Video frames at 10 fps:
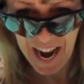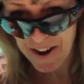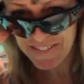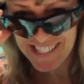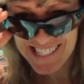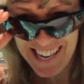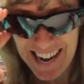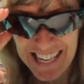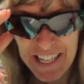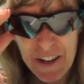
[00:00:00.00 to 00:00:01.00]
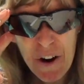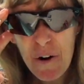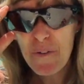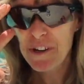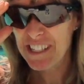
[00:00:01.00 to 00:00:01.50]
I'm excited.
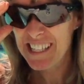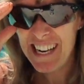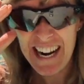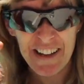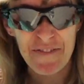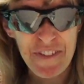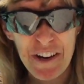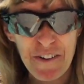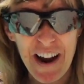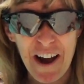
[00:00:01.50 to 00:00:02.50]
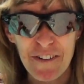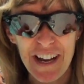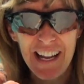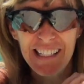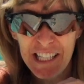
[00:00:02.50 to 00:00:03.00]
We're going to kind of figure out
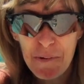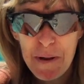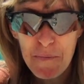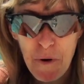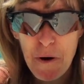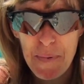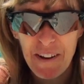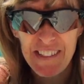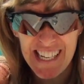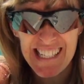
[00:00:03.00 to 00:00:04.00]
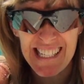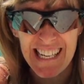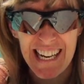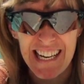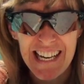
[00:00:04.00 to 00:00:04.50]
a little bit more about
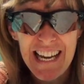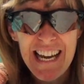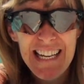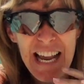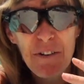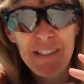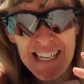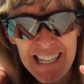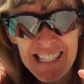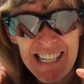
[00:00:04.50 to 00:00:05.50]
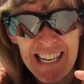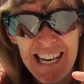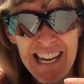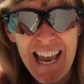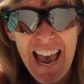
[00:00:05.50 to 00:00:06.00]
density. Now,
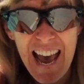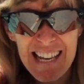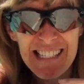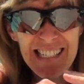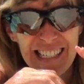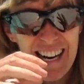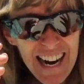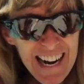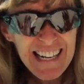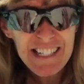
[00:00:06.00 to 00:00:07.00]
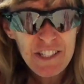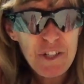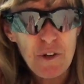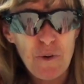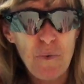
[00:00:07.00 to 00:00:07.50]
density has to kind of
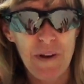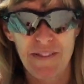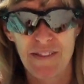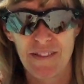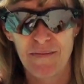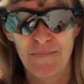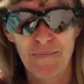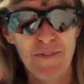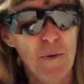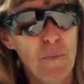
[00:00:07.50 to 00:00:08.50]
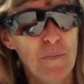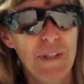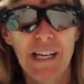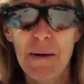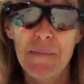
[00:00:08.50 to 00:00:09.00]
do with
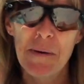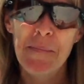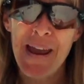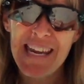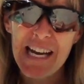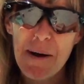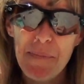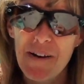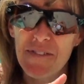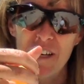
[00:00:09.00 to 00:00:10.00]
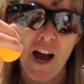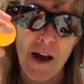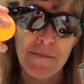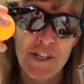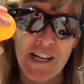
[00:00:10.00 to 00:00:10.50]
the makeup of an
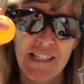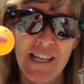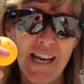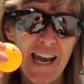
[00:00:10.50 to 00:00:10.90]
object